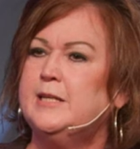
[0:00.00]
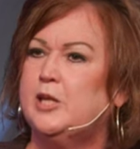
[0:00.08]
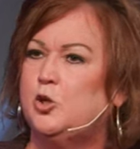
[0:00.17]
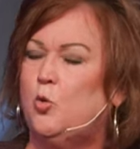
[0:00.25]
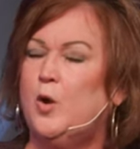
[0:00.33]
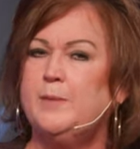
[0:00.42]
and
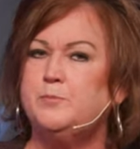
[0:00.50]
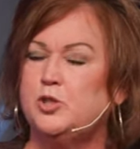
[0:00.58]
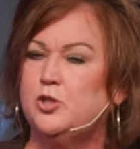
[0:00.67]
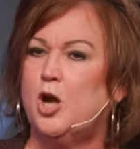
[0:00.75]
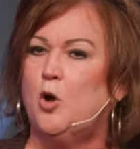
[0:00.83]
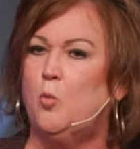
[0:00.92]
equipped
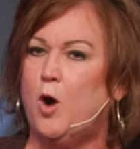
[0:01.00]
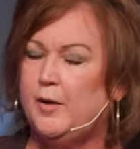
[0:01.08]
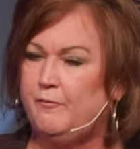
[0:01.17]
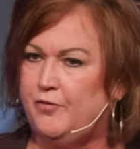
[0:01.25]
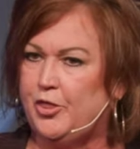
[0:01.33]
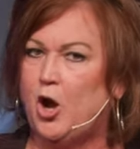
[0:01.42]
to know
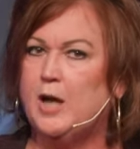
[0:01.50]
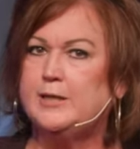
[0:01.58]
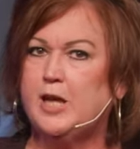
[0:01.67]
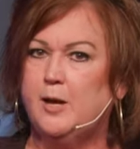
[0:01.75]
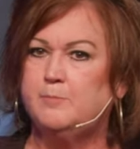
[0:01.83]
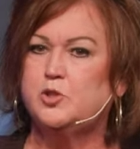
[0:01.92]
what thought
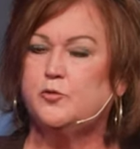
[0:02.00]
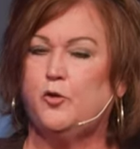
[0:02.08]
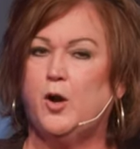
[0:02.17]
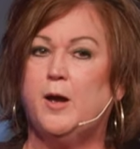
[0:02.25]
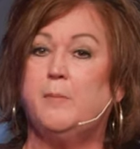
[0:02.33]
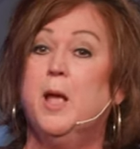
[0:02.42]
comes
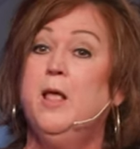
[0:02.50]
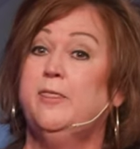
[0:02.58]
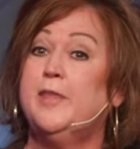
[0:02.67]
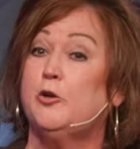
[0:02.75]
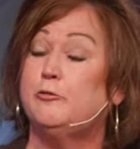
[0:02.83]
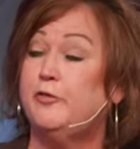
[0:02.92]
from
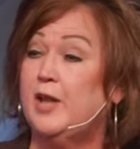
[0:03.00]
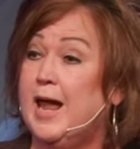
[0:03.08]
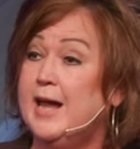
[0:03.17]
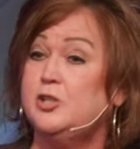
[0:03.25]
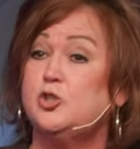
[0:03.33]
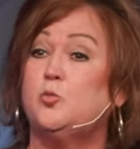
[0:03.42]
their
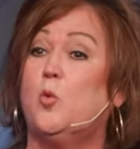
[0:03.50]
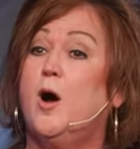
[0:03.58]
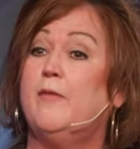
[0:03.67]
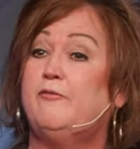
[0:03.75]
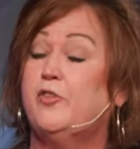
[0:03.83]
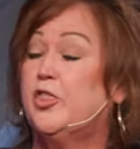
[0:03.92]
flesh,
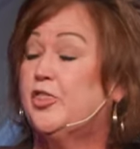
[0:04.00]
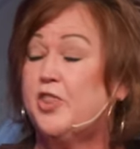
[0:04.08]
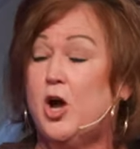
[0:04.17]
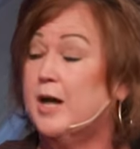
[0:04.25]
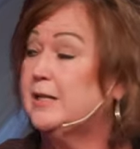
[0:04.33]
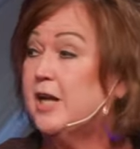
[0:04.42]
what
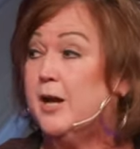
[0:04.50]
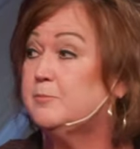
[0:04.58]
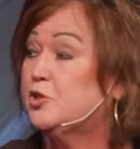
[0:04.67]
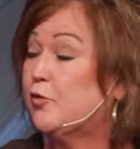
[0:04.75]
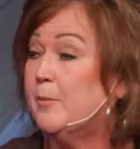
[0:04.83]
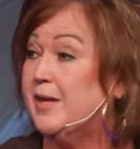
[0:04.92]
thought
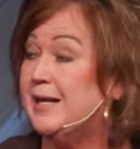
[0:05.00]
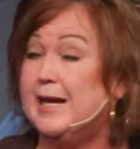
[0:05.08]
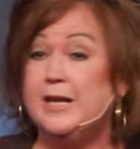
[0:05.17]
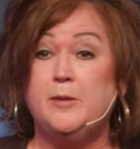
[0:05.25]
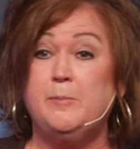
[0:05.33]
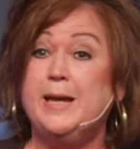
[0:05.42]
comes from the
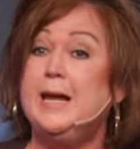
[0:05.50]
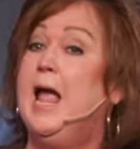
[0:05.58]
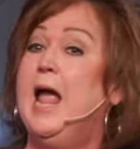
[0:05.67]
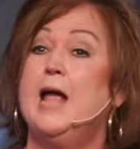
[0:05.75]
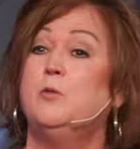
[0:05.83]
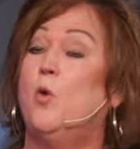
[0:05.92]
enemy,
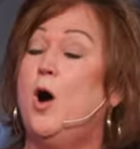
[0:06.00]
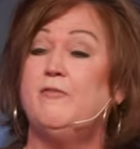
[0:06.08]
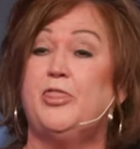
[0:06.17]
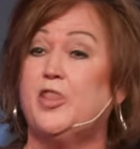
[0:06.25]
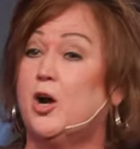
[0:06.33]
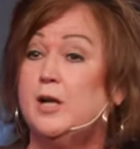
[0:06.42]
and what
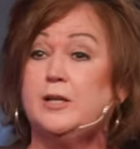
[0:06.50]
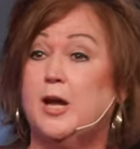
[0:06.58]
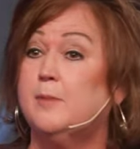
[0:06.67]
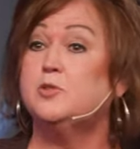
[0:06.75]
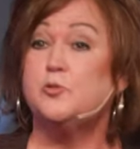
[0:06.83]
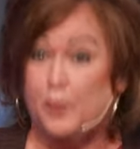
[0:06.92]
thought
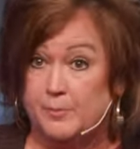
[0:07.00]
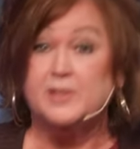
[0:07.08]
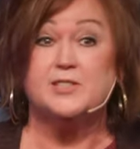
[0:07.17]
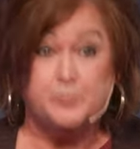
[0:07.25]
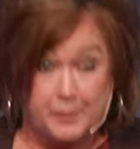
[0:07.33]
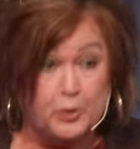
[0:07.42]
comes from
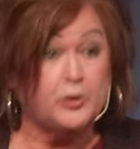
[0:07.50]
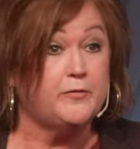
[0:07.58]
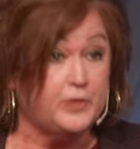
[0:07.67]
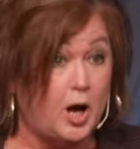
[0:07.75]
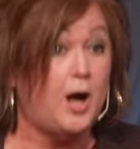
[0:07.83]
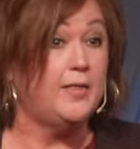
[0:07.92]
the Spirit
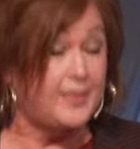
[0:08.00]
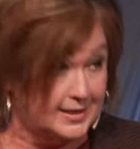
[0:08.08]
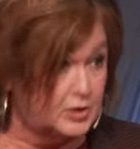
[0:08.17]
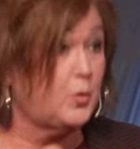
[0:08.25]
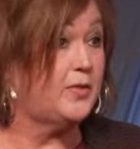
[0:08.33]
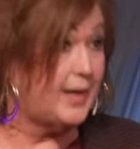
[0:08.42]
of God.
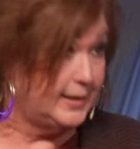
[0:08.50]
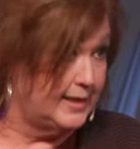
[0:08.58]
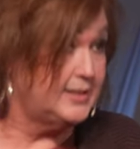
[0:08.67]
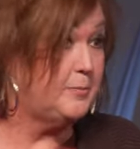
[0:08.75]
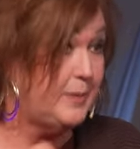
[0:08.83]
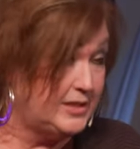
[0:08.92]
That's what they
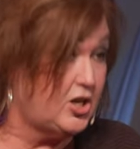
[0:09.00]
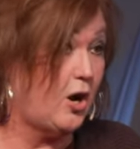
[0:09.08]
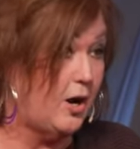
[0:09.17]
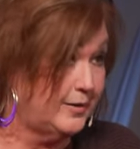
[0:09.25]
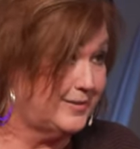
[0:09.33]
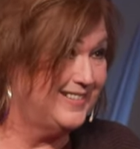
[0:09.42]
need to be
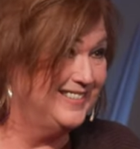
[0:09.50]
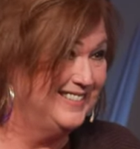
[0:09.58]
taught.